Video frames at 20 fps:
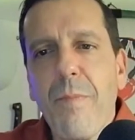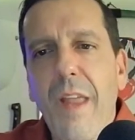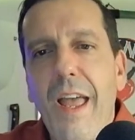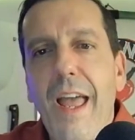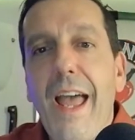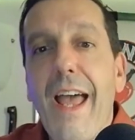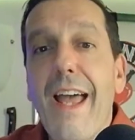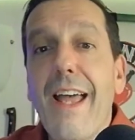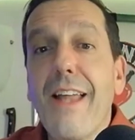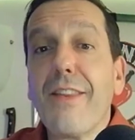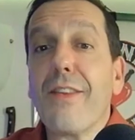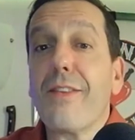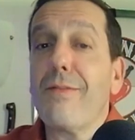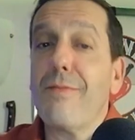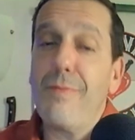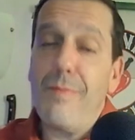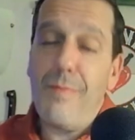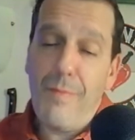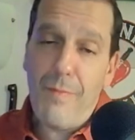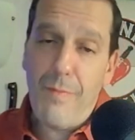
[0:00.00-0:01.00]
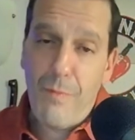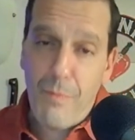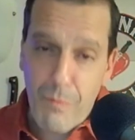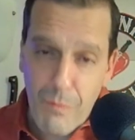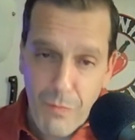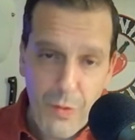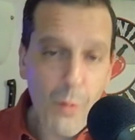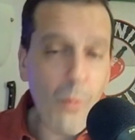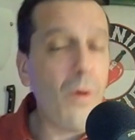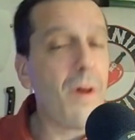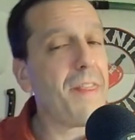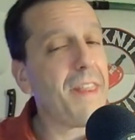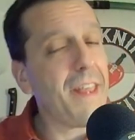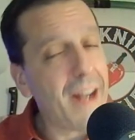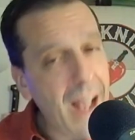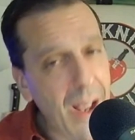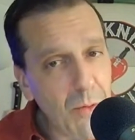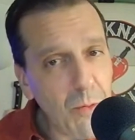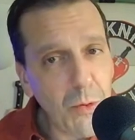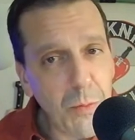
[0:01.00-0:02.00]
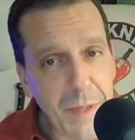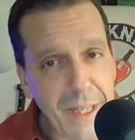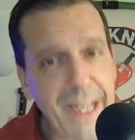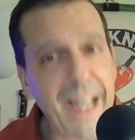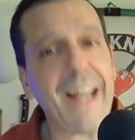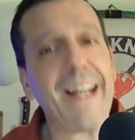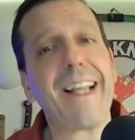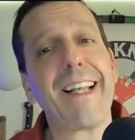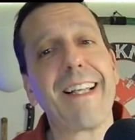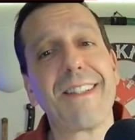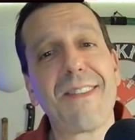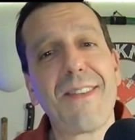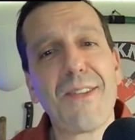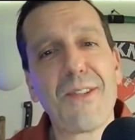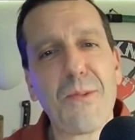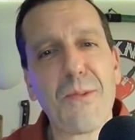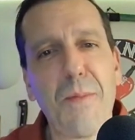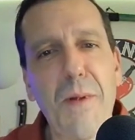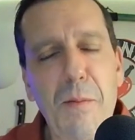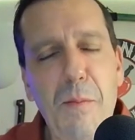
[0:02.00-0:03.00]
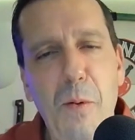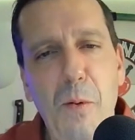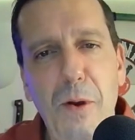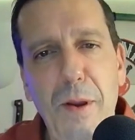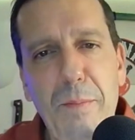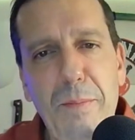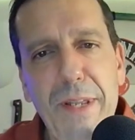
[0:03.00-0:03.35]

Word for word: And the one that I will be getting is the spear point